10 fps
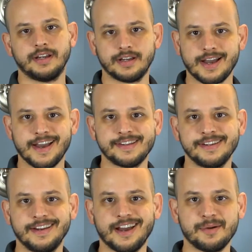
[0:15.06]
Hi,
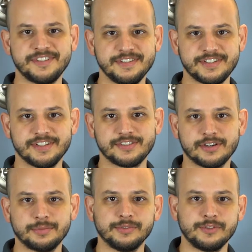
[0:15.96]
I'm Steve
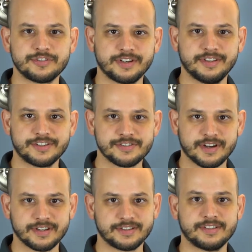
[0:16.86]
Santoro with Lutron
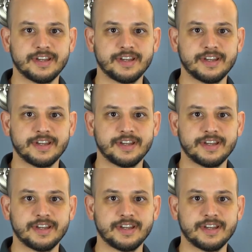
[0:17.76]
Electronics,